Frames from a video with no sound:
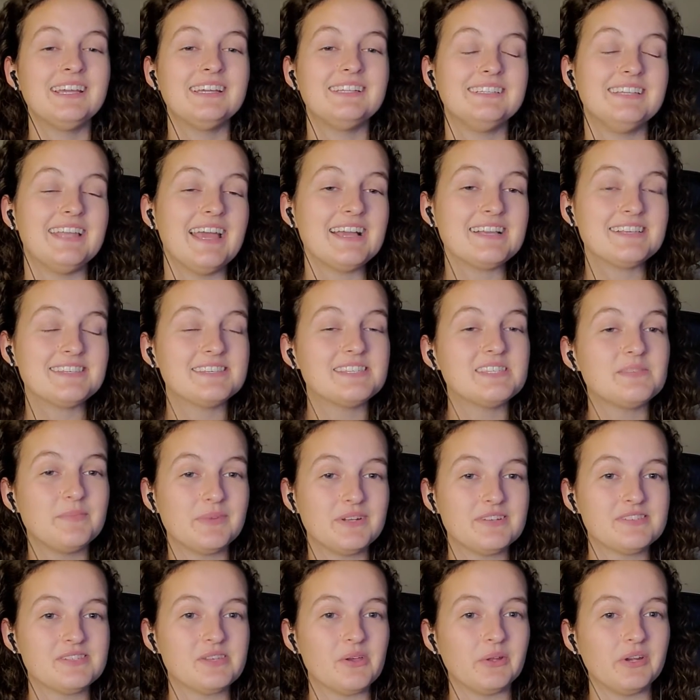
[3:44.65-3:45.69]
Next is
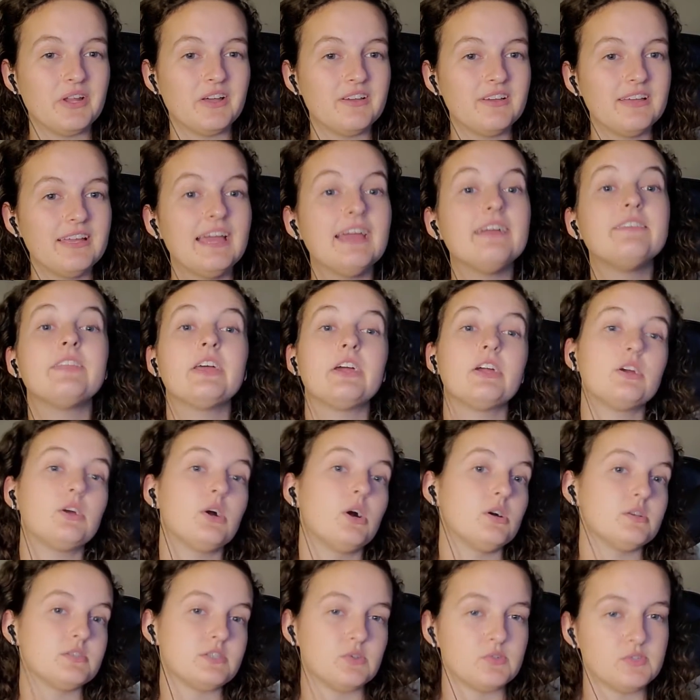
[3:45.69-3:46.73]
Minnesota, and they are
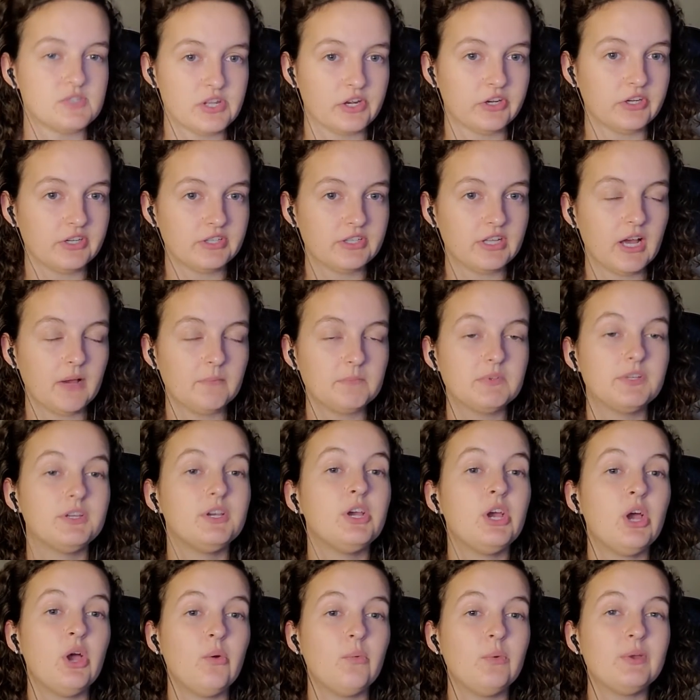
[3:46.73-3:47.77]
also stereotyped.
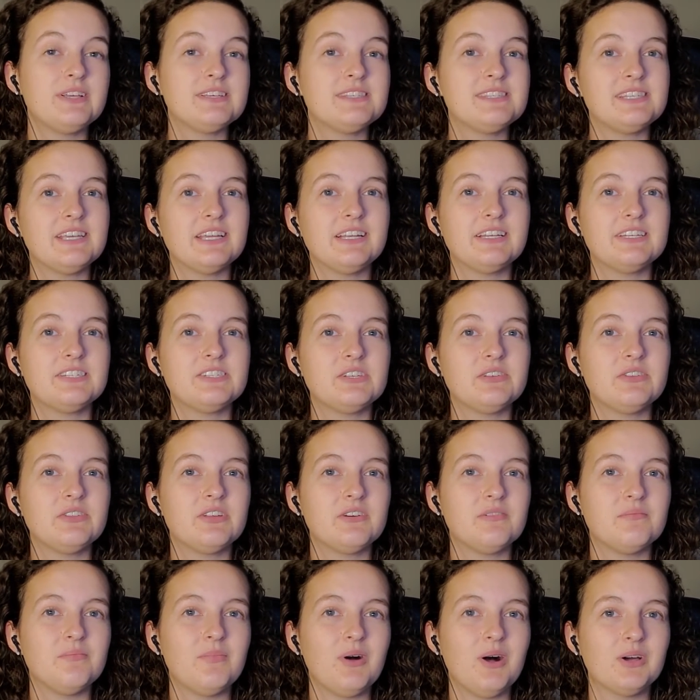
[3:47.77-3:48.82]
We can see this through the
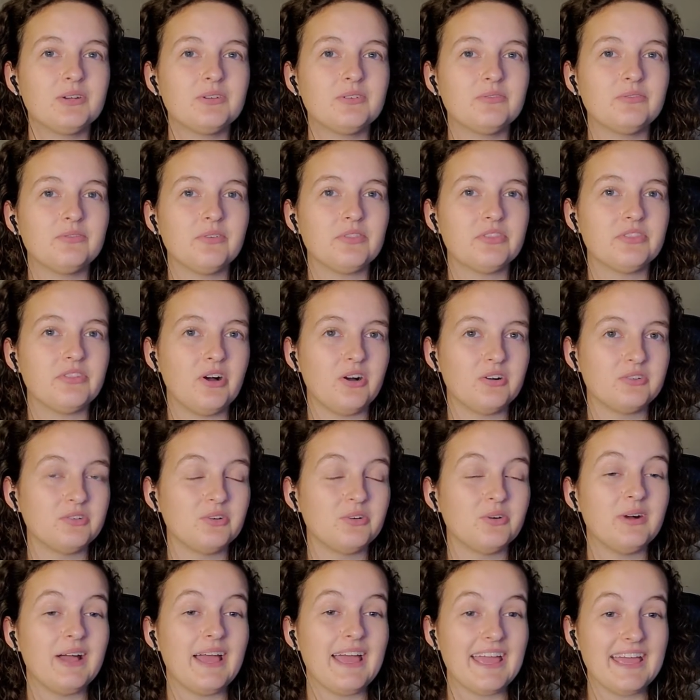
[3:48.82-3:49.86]

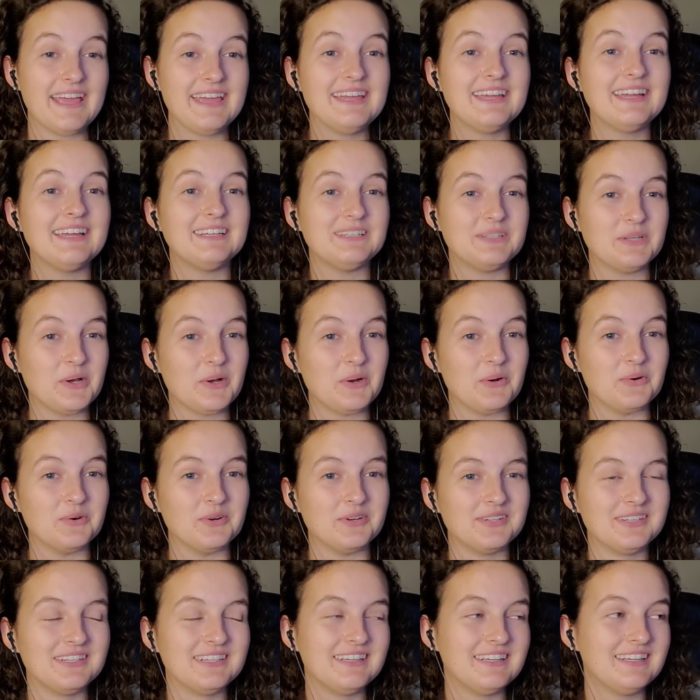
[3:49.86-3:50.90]
monophthongal A and O.
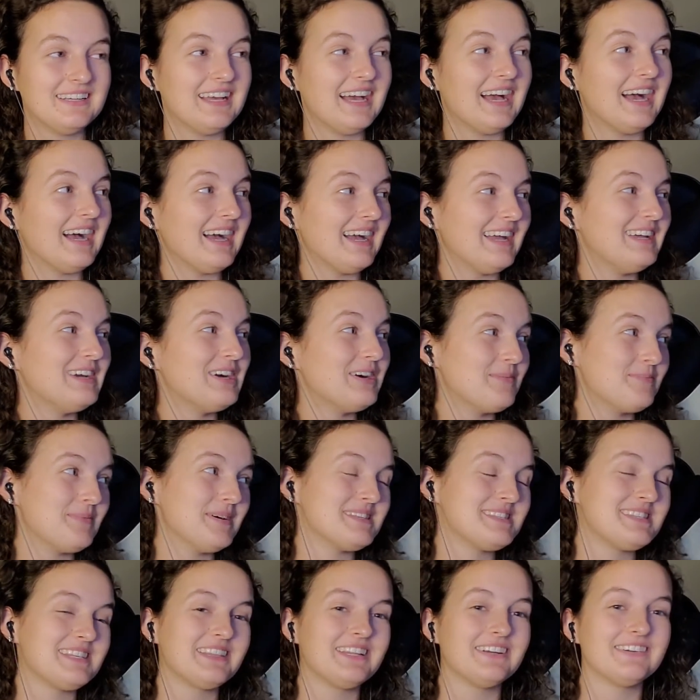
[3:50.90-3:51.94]
I hope I
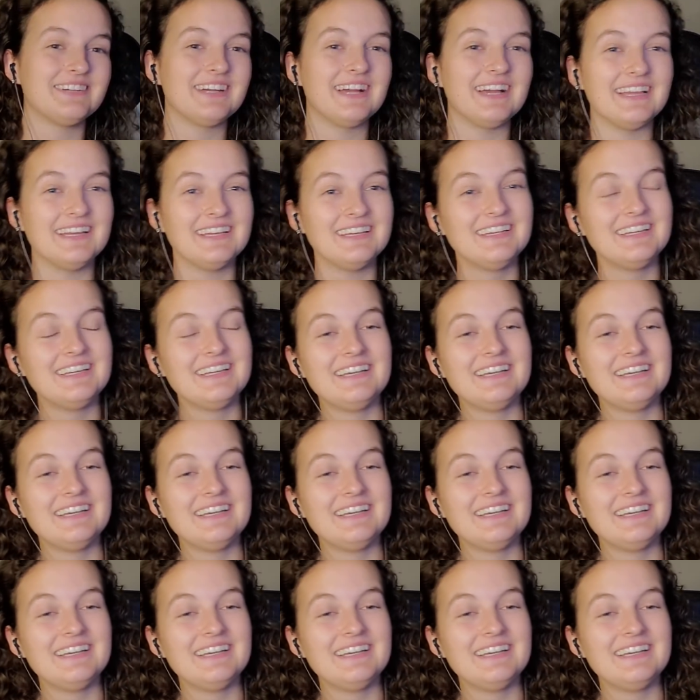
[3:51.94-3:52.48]
said that right.